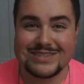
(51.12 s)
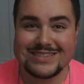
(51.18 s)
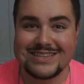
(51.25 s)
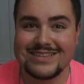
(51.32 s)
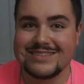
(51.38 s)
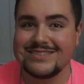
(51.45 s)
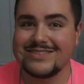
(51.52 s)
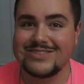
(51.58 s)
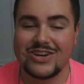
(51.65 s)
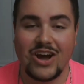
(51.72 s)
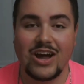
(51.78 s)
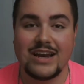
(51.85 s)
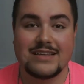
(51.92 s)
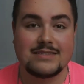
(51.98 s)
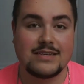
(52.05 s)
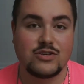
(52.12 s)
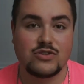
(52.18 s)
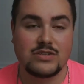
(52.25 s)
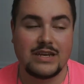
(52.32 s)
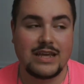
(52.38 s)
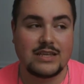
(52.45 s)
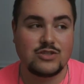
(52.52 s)
want to see this. It's not as
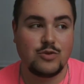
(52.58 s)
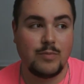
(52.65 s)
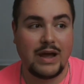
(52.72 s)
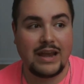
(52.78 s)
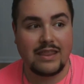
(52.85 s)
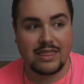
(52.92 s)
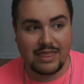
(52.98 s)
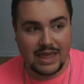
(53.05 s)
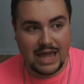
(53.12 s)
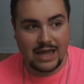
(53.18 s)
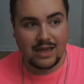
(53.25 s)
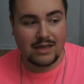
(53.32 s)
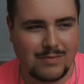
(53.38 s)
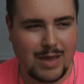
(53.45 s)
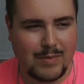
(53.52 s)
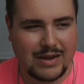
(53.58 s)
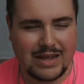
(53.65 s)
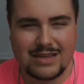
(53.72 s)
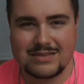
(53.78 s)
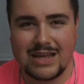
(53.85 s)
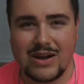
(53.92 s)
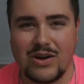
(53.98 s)
interesting as you might think. Maybe it
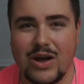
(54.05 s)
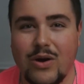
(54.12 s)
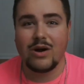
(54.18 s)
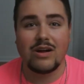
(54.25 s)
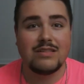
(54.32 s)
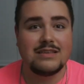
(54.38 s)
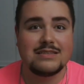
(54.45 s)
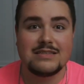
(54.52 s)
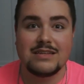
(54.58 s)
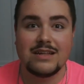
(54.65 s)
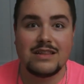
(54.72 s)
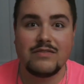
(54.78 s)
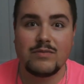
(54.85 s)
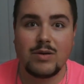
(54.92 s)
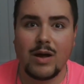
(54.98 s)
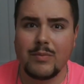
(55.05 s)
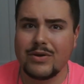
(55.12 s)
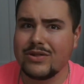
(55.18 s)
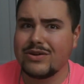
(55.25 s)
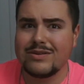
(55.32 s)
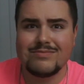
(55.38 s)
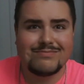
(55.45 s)
is. I don't know. Are these still even
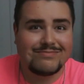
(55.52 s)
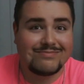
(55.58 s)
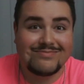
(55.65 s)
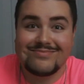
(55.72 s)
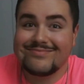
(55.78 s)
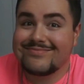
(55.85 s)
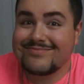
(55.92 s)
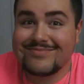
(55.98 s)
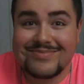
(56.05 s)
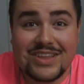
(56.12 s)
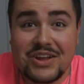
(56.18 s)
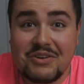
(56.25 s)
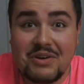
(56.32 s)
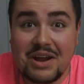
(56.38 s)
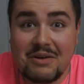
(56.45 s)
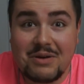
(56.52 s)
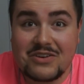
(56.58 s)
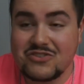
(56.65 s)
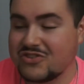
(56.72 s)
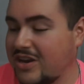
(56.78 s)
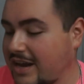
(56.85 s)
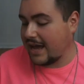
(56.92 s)
popular? Great
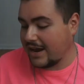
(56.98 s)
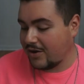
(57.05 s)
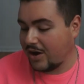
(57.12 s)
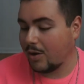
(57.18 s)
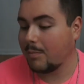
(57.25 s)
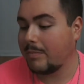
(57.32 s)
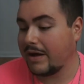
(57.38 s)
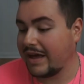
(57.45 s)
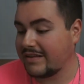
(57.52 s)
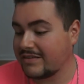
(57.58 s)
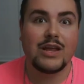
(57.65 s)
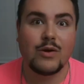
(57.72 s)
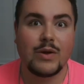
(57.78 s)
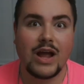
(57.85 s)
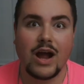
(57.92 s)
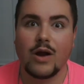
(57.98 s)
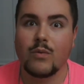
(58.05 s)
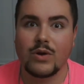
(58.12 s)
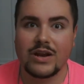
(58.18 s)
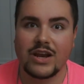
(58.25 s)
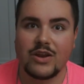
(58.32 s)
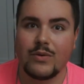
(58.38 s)
question. I don't know, but here we are.
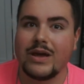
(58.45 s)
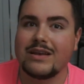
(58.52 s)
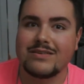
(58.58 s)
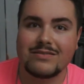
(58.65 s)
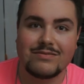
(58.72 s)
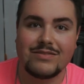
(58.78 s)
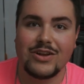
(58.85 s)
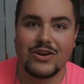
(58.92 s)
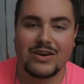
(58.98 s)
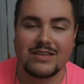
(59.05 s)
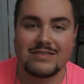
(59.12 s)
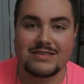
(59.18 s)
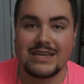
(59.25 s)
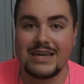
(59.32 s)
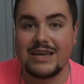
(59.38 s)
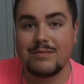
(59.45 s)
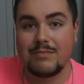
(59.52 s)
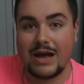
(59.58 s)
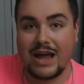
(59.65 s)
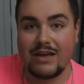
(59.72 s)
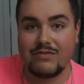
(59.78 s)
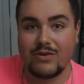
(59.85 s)
We're gonna do it. You're gonna see
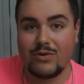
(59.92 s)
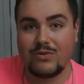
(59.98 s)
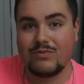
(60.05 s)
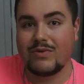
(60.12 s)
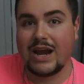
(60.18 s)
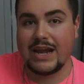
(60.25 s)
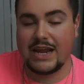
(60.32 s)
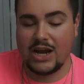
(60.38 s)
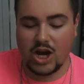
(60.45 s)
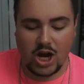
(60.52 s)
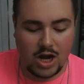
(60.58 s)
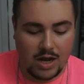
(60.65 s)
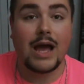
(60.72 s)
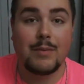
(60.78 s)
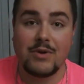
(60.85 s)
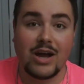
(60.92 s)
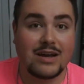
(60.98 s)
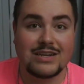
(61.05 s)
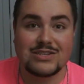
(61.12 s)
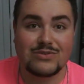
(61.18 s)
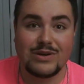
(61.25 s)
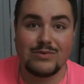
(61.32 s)
my iPhone right here. I'm not
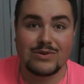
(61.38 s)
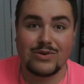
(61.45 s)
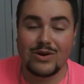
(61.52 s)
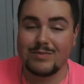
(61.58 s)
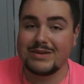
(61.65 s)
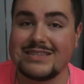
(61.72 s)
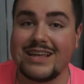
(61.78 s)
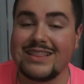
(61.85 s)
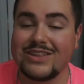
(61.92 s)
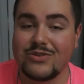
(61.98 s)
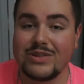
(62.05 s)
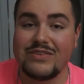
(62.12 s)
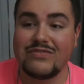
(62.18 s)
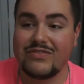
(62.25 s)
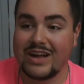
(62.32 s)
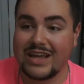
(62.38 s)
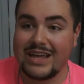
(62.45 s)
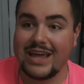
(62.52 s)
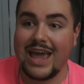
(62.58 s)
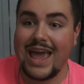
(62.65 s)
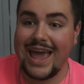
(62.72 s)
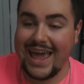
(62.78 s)
gonna screen record because I literally
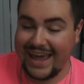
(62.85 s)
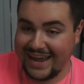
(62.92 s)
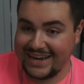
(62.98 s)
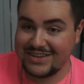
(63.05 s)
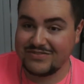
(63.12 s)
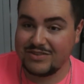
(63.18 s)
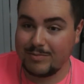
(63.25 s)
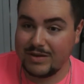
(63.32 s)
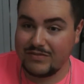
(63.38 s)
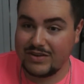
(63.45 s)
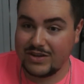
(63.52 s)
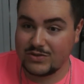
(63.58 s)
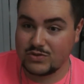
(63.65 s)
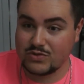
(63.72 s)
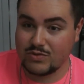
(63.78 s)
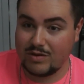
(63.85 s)
fucking hate filming videos with